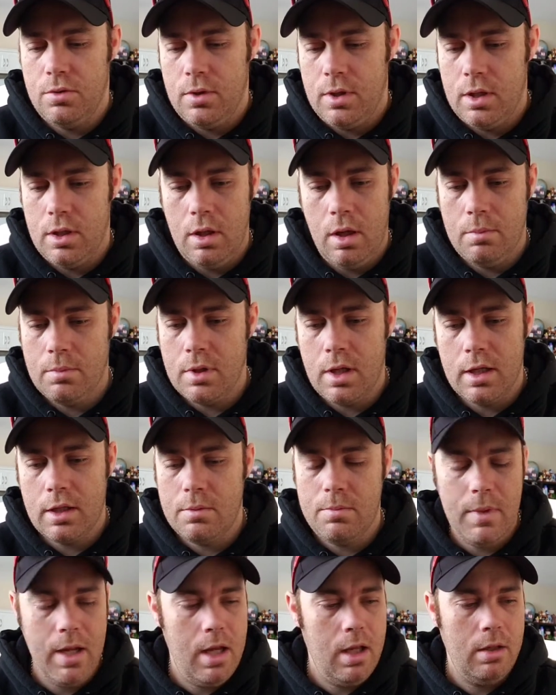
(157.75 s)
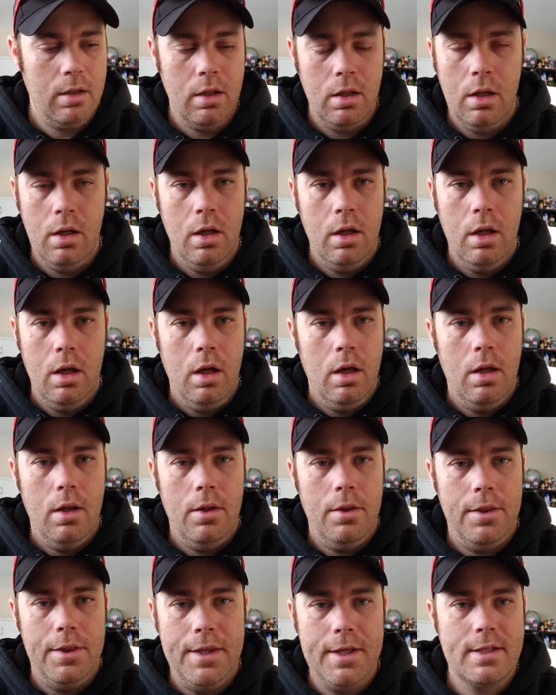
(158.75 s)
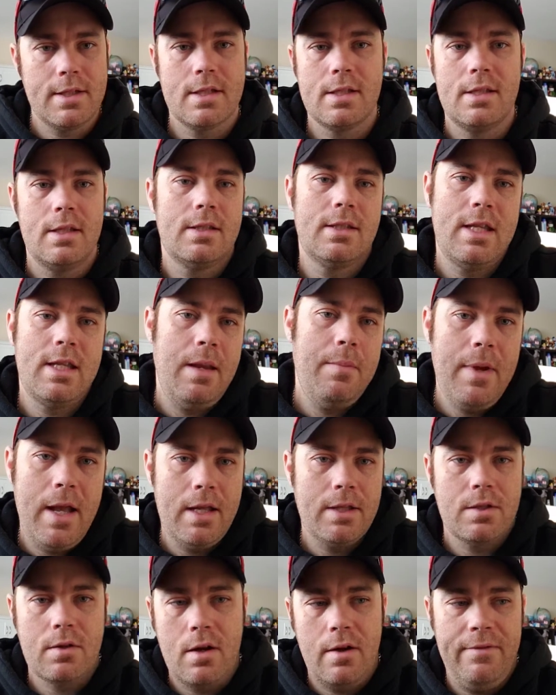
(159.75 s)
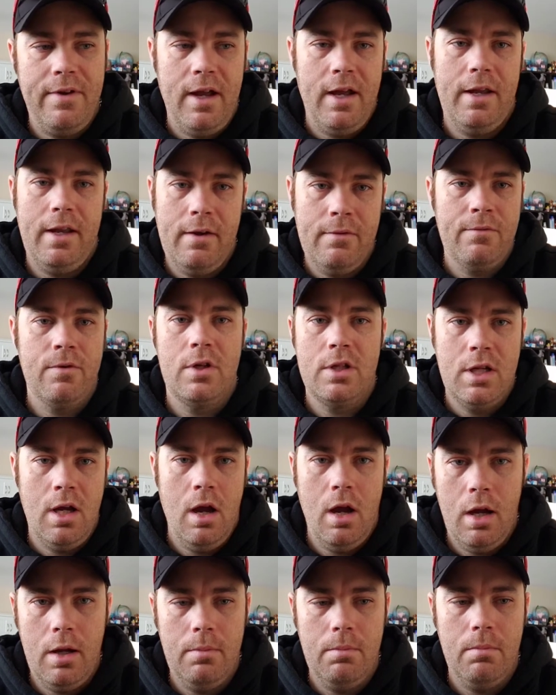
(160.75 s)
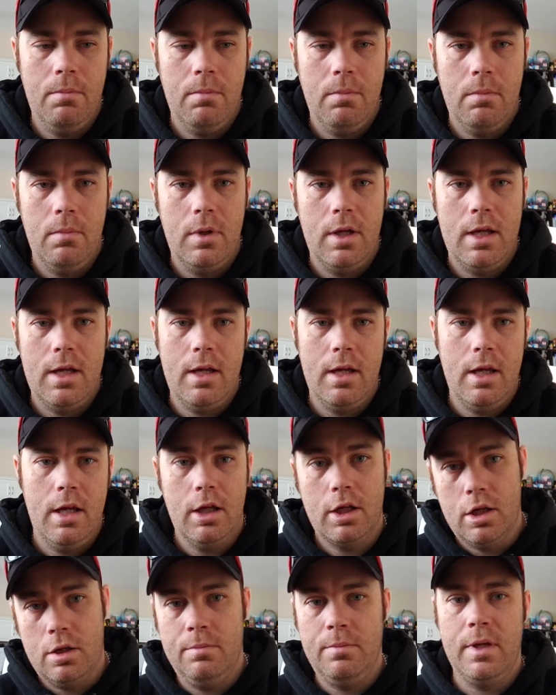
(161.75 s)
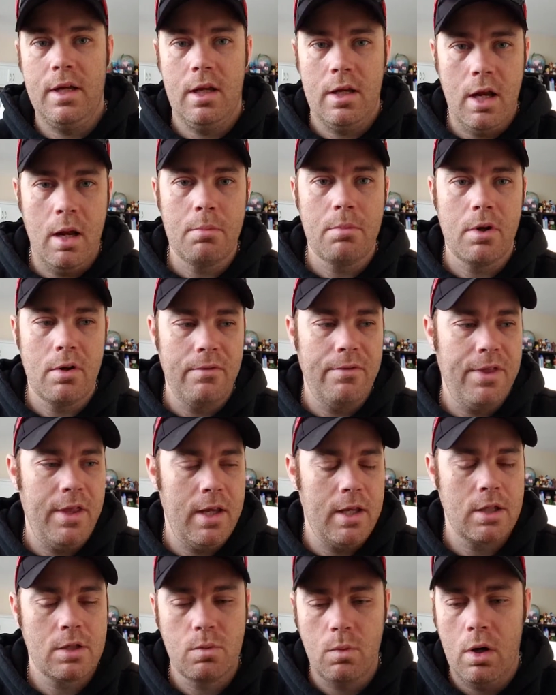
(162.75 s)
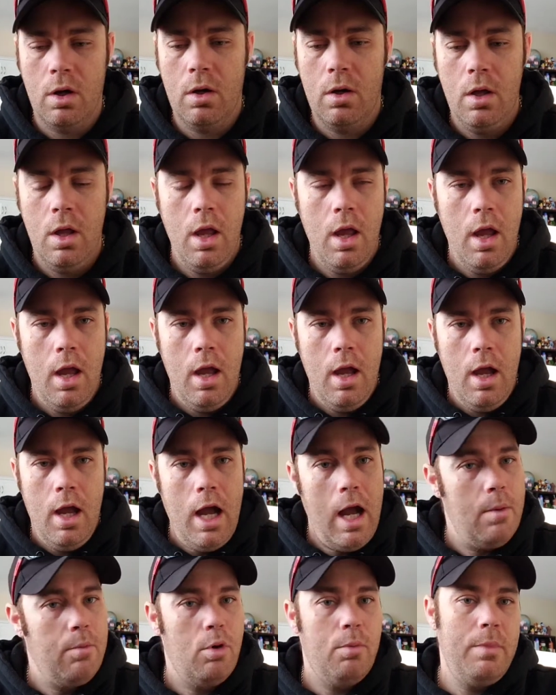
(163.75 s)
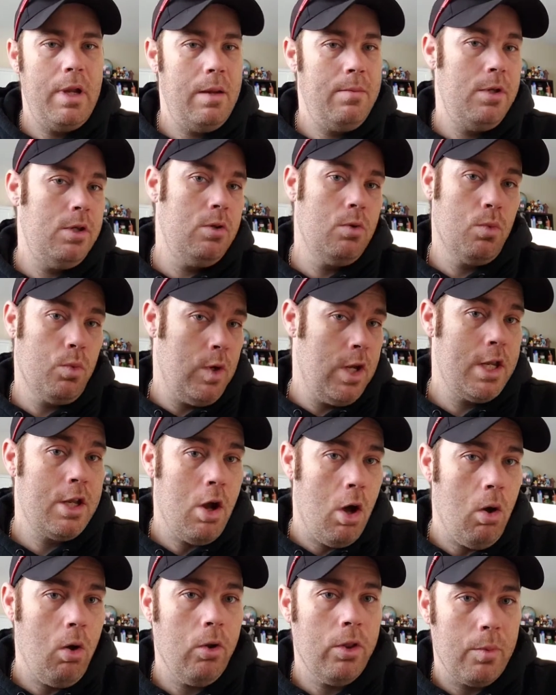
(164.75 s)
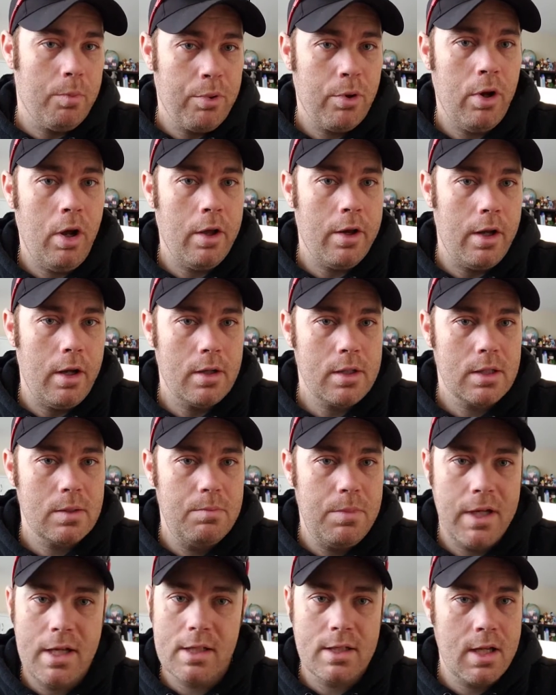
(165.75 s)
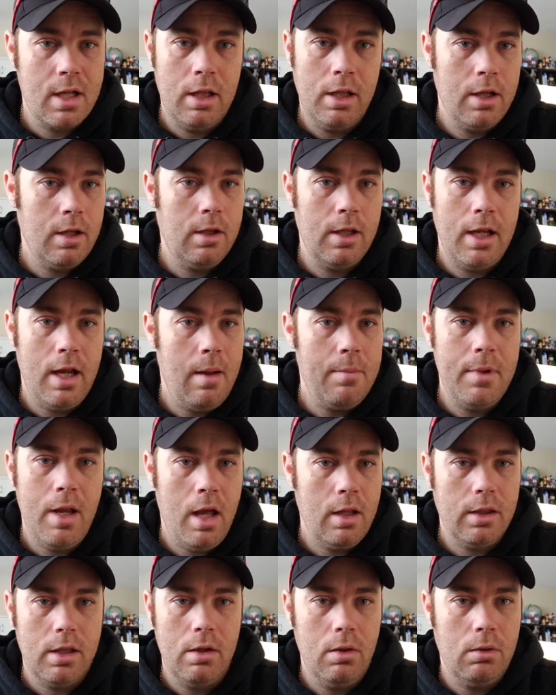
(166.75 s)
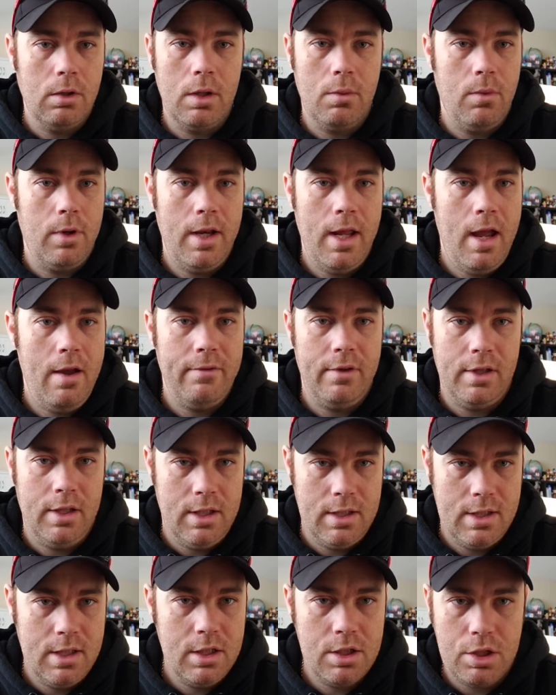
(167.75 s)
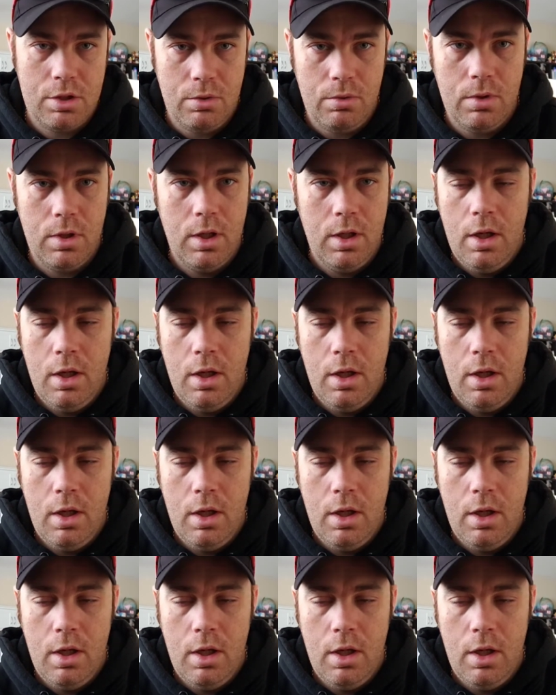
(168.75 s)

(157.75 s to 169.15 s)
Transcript: And I'm like, man, this is the same answer I've had every time. It can be a number of things. Well, how about maybe you recall the products? Because clearly I'm not the only one having this issue.